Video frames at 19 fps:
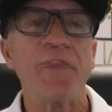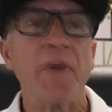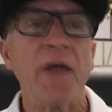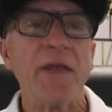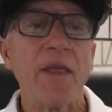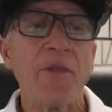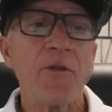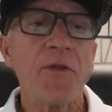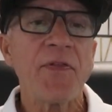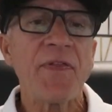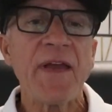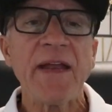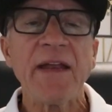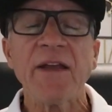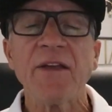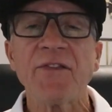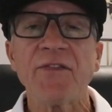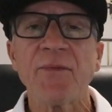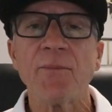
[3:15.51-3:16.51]
Another
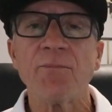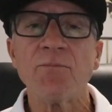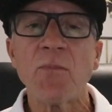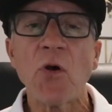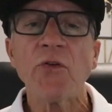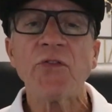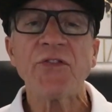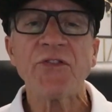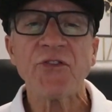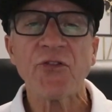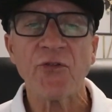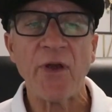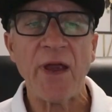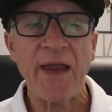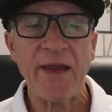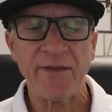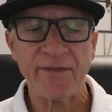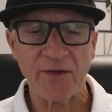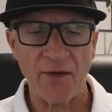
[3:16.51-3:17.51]
thing is most
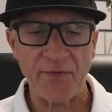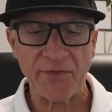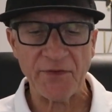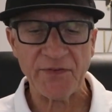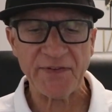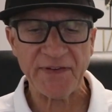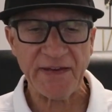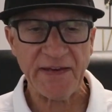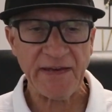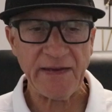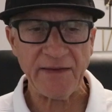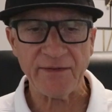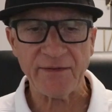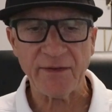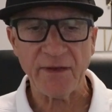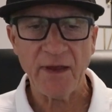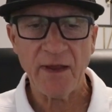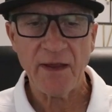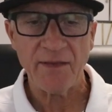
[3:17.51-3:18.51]
trays on the
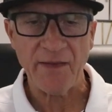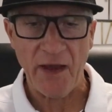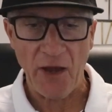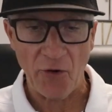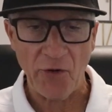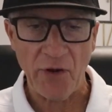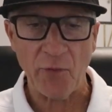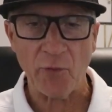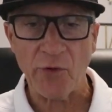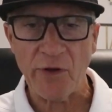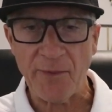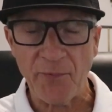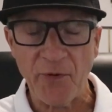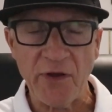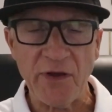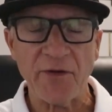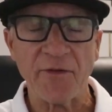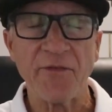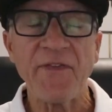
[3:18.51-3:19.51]
skis, the area where you
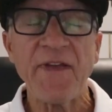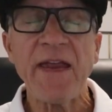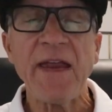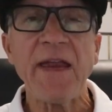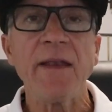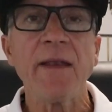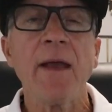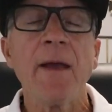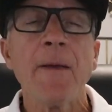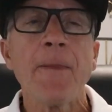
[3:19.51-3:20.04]
put your feet,